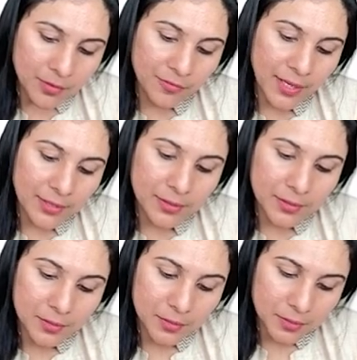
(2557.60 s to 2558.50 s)
effect
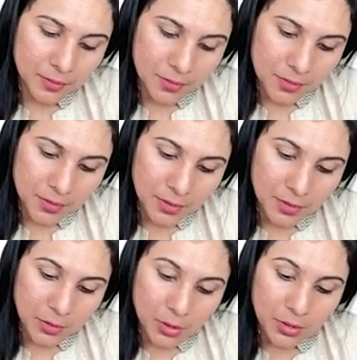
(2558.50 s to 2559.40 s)

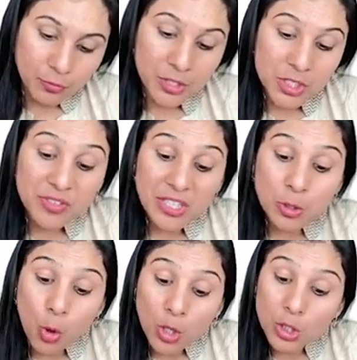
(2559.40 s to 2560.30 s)
which we
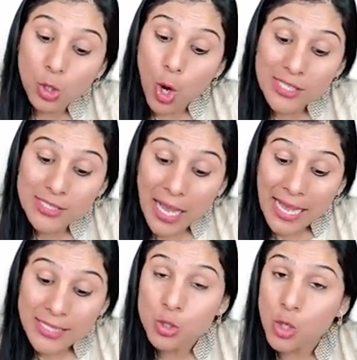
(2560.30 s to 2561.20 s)
don't cause
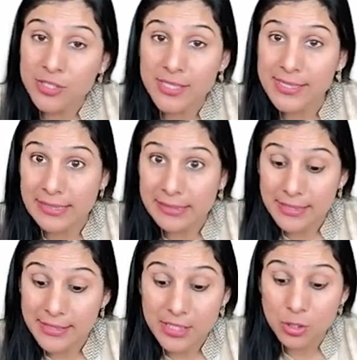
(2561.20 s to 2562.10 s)
as toxicity.
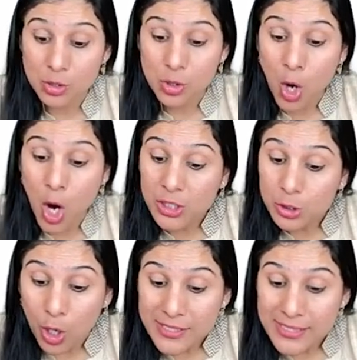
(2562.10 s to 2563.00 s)
This is not
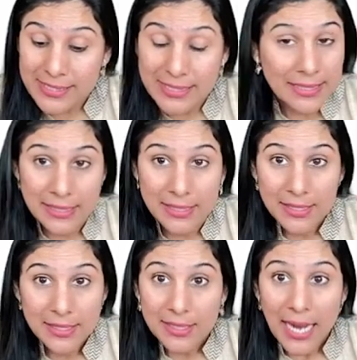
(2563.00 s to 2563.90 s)
toxicity.
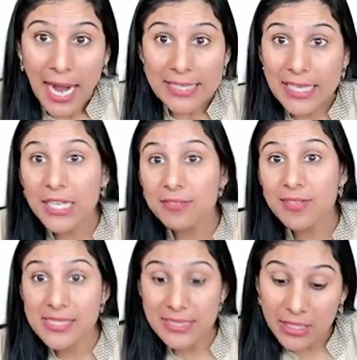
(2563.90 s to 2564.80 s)

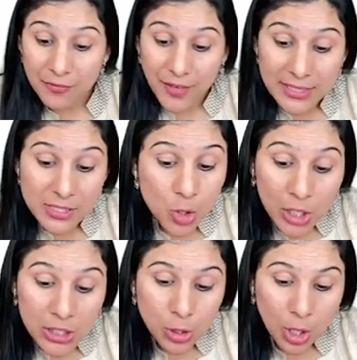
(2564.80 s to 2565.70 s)
Anticonvulsant effect is
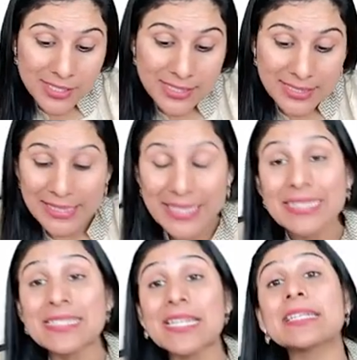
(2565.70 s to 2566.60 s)
not a toxicity,
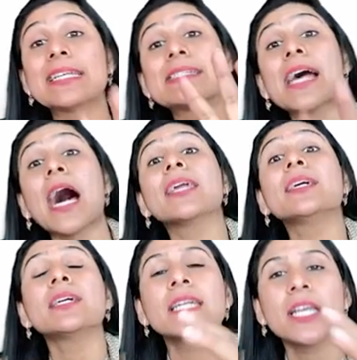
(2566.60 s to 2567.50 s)
it is a
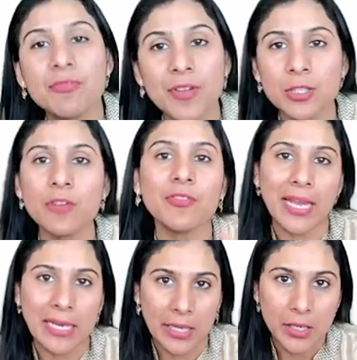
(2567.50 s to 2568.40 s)
desired effect of
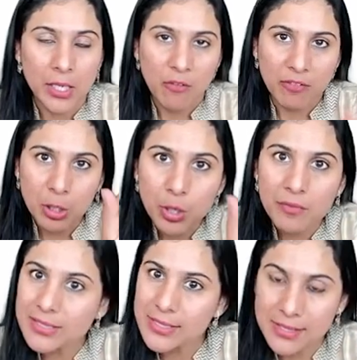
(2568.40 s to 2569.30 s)
LA when you
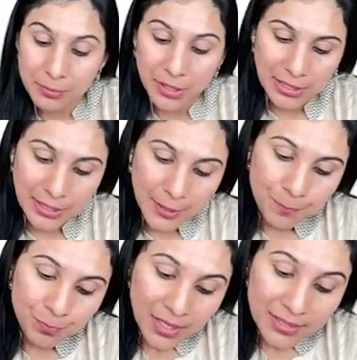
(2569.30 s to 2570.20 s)
give it systemically.
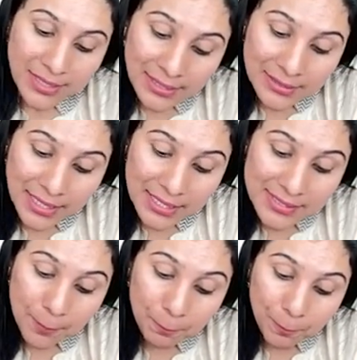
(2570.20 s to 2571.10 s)
Then there
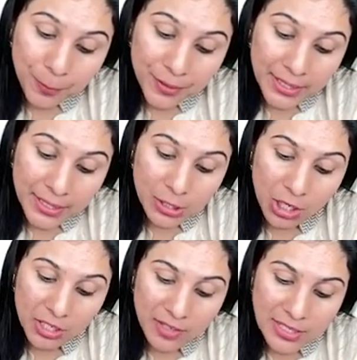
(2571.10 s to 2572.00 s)
is a
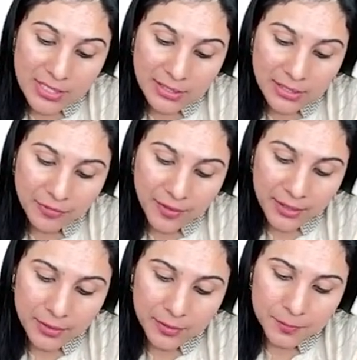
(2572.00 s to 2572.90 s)
pre-convulsant
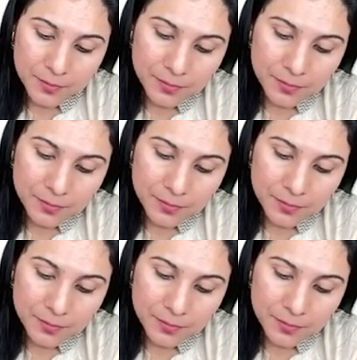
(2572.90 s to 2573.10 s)
effect